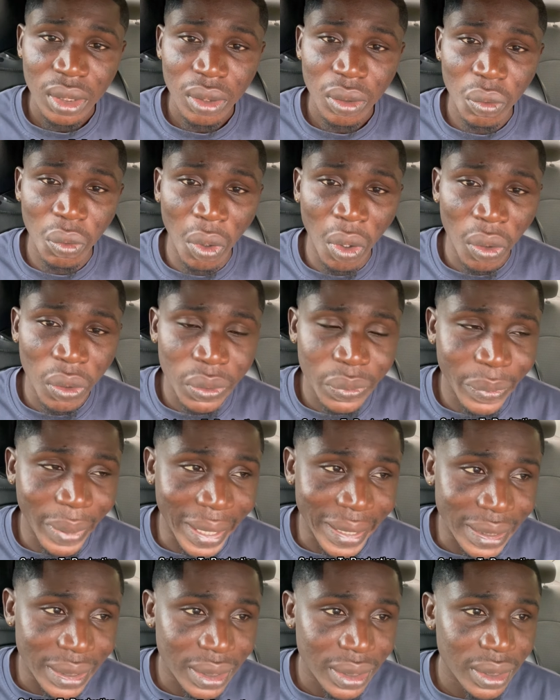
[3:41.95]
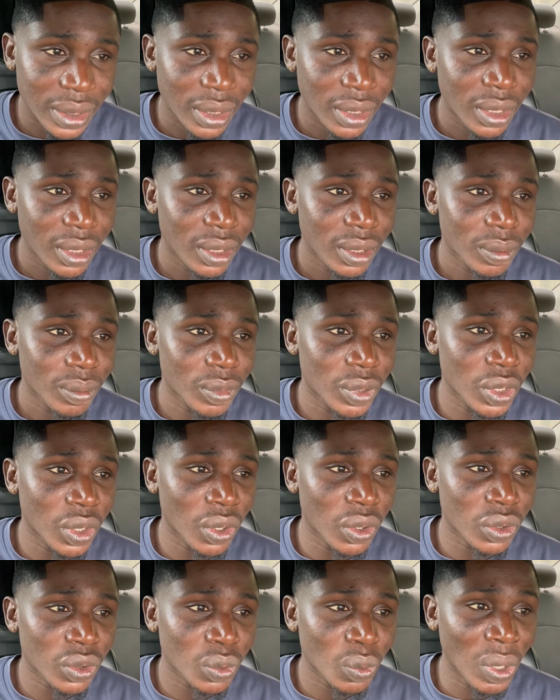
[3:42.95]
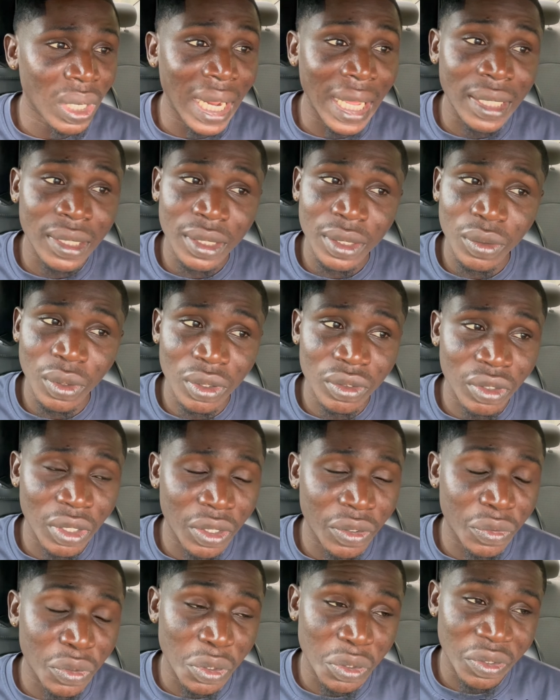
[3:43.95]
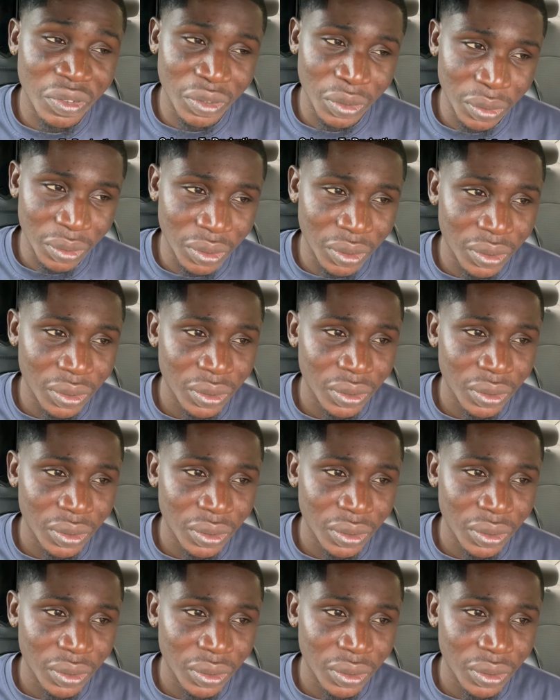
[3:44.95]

worldwide because what I did was very, very wrong.